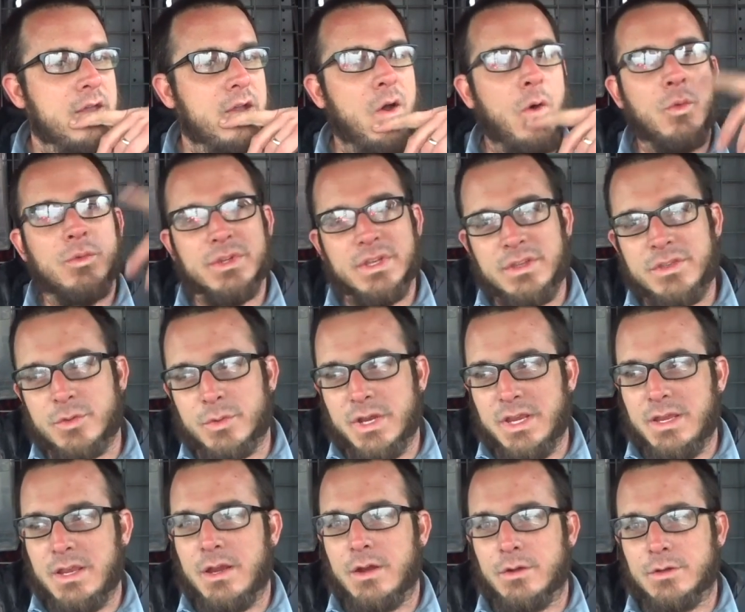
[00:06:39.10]
Only three
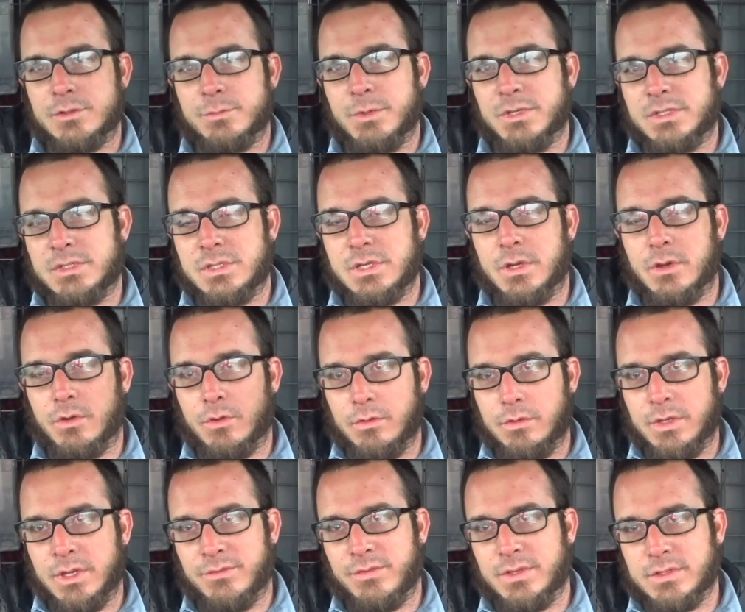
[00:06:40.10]
years, but still,
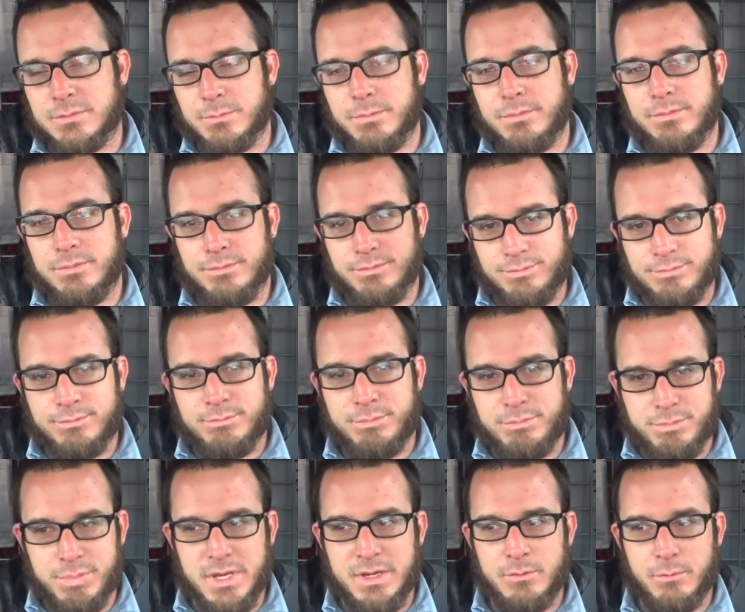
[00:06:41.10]
if it's
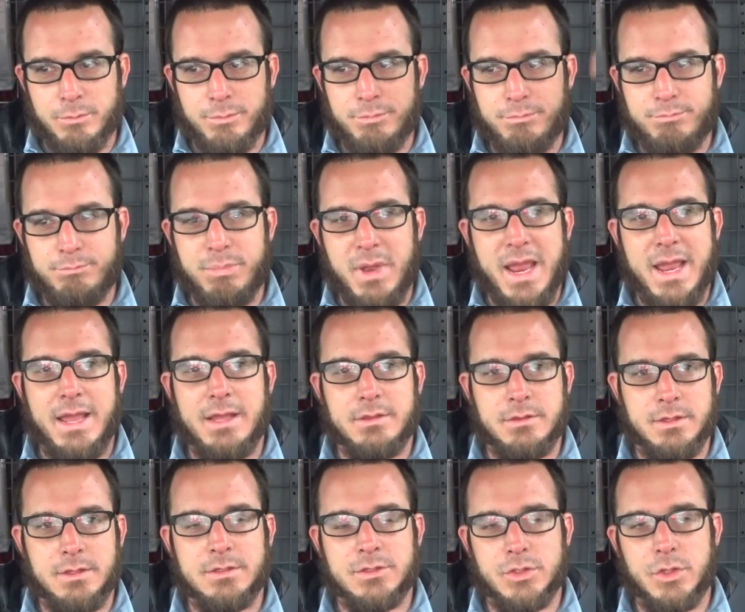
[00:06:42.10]
been bad
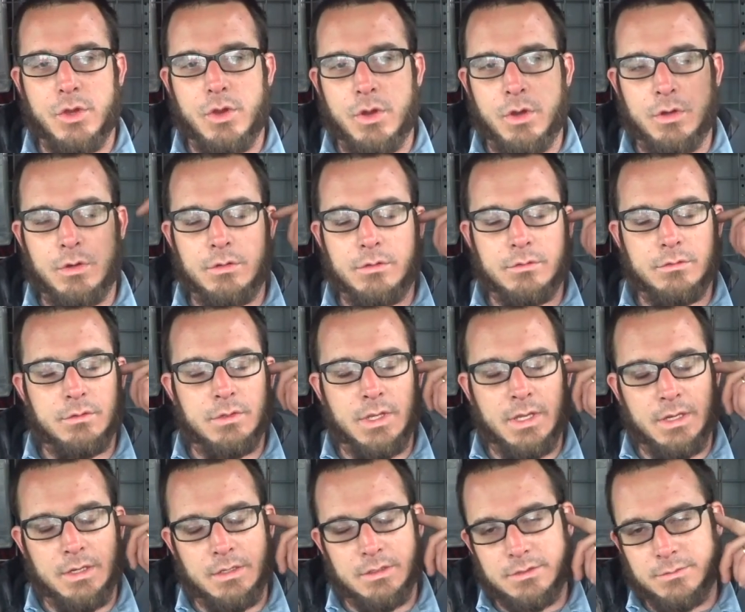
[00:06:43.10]
this long,
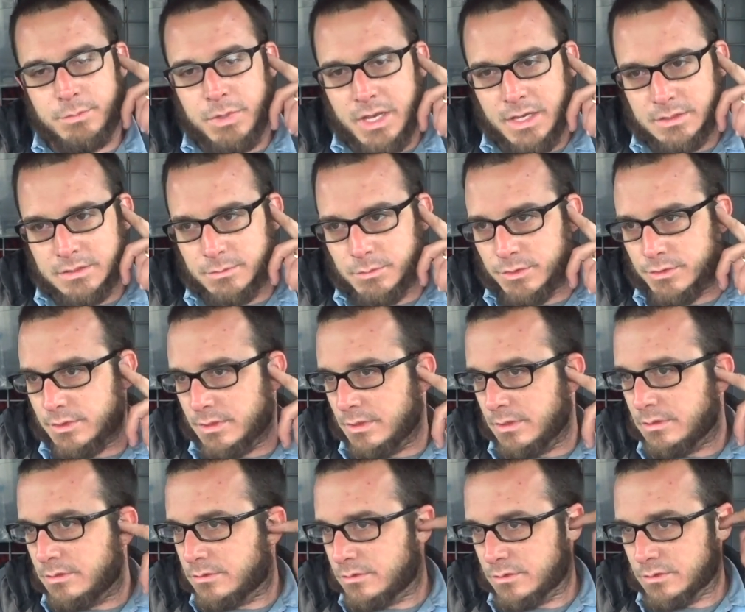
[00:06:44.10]
then it's possible that
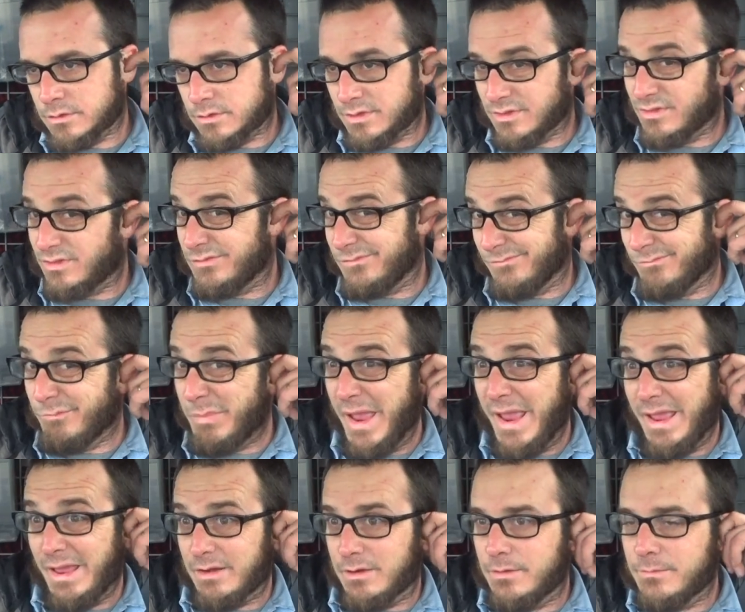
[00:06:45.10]
it just is
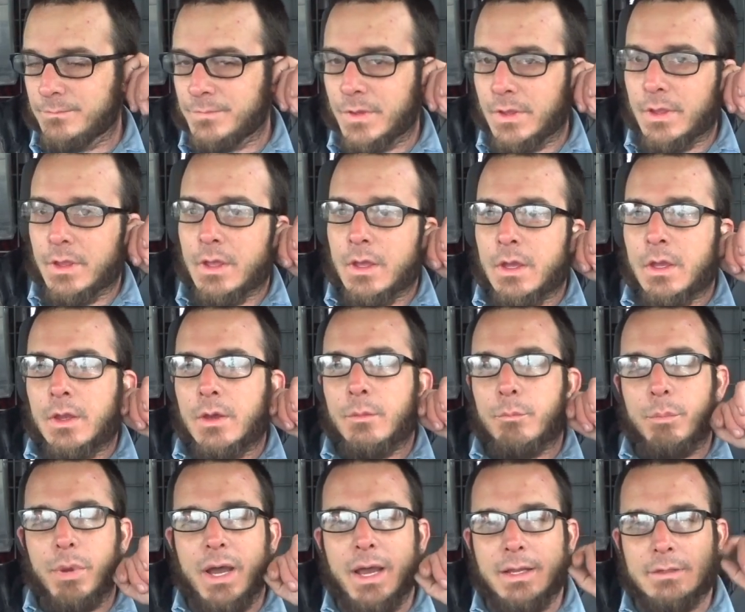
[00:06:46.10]
bad.
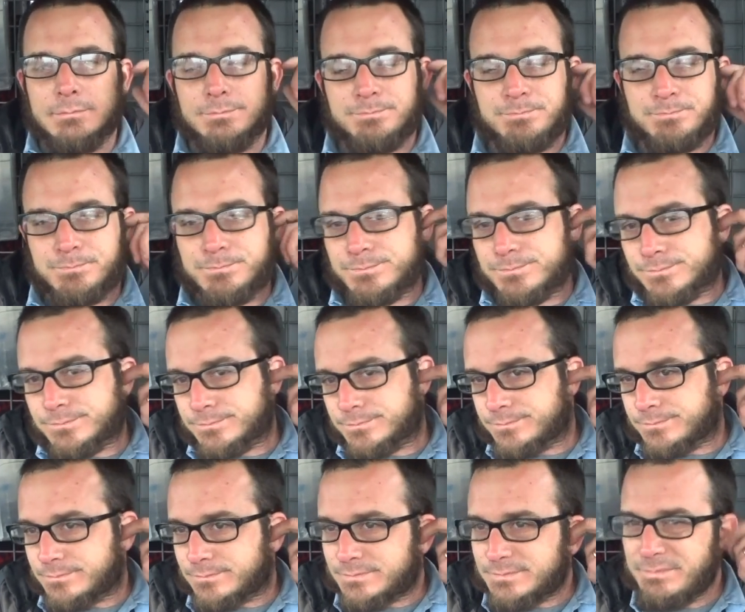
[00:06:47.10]
But
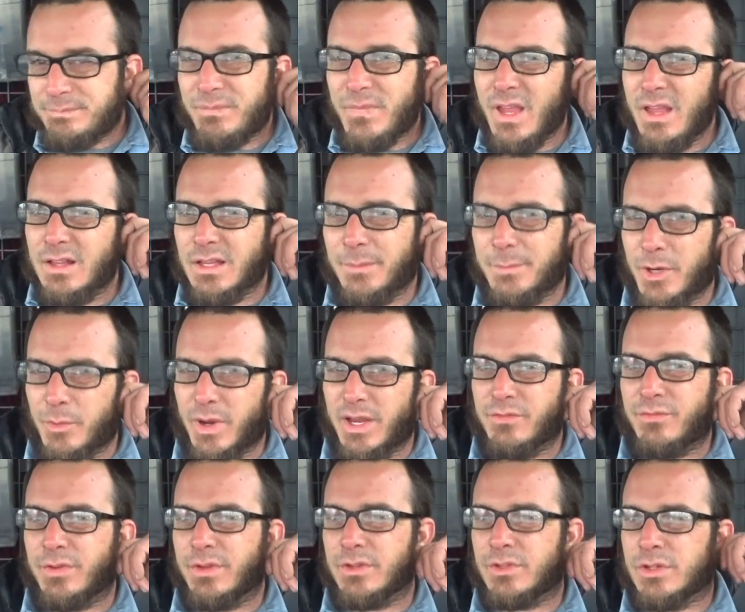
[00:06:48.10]
let me
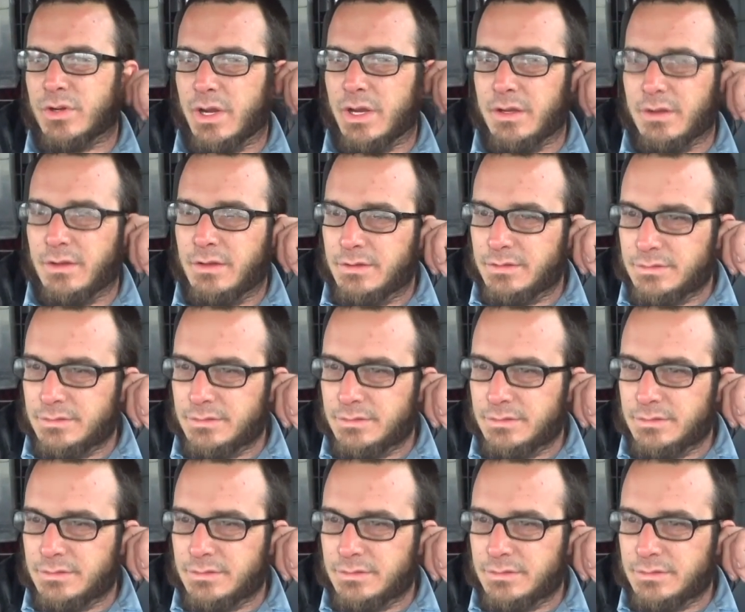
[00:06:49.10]
wait for the train.